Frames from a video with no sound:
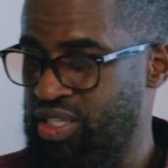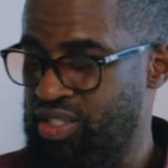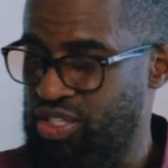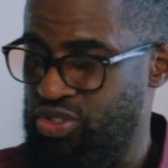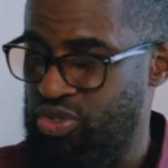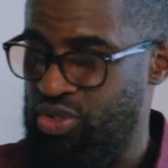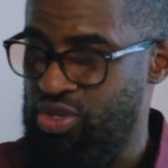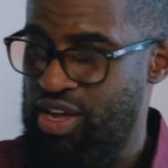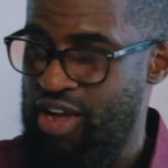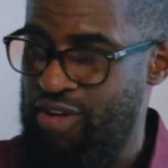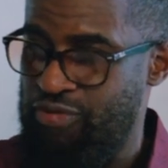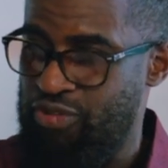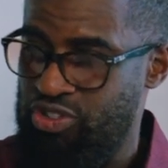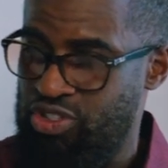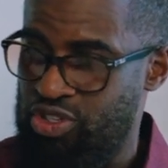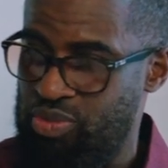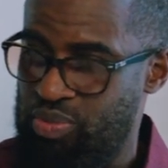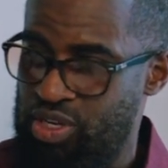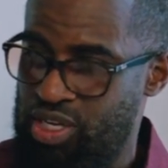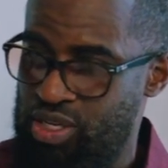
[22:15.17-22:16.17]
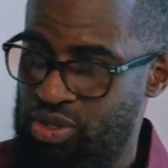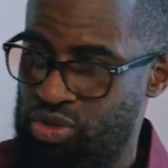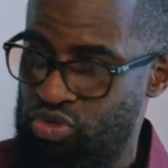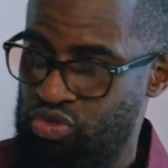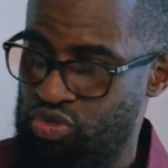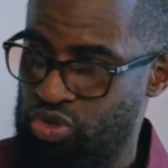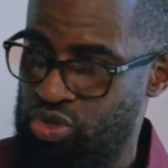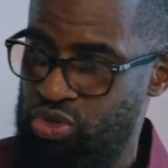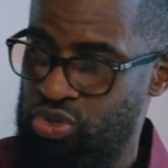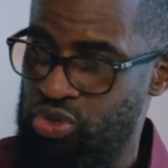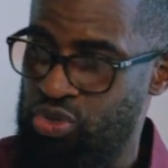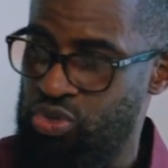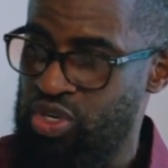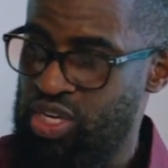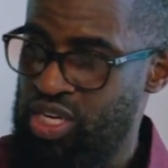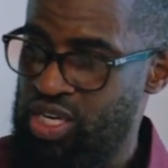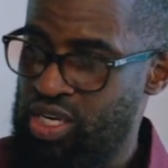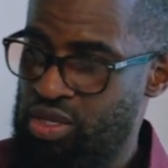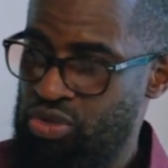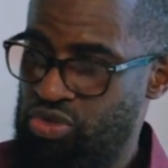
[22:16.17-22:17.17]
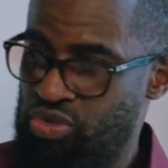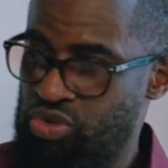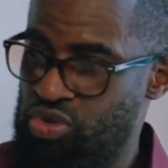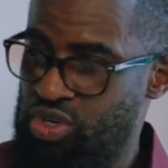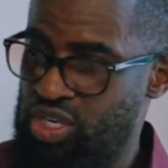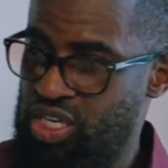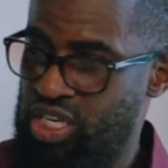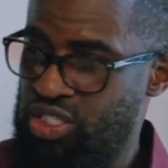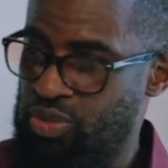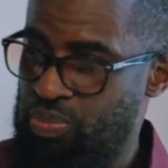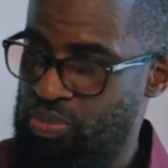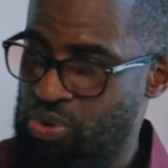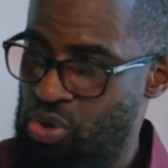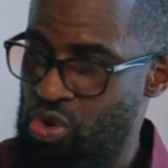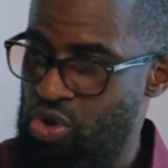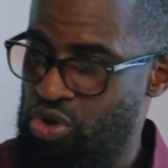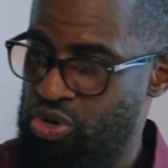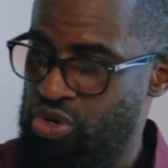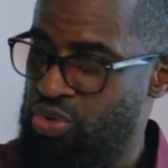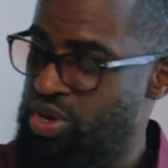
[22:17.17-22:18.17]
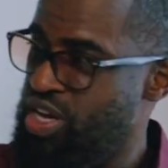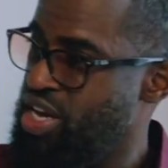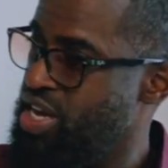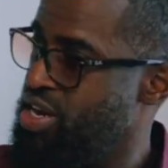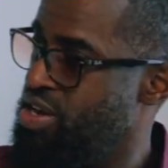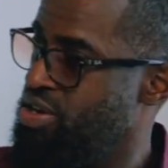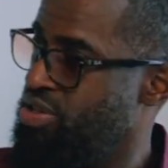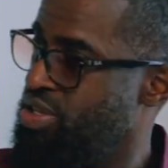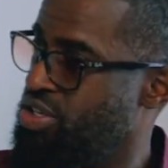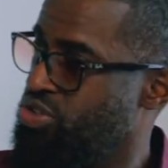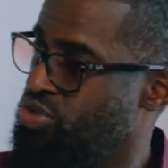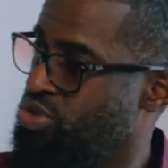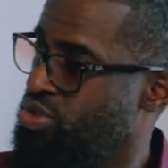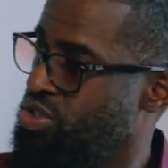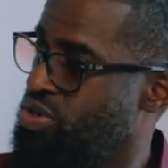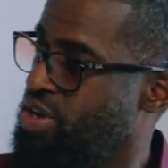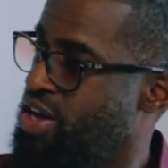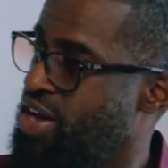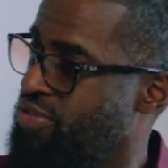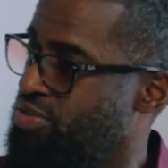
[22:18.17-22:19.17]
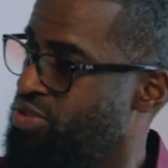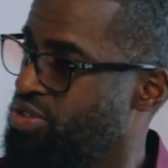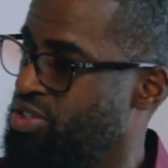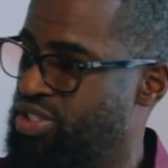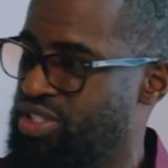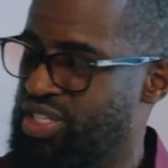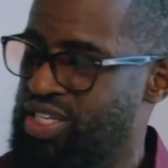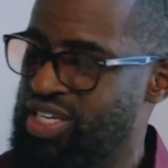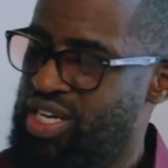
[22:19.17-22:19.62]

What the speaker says: This one you have to submit through this portal here. This one you have to.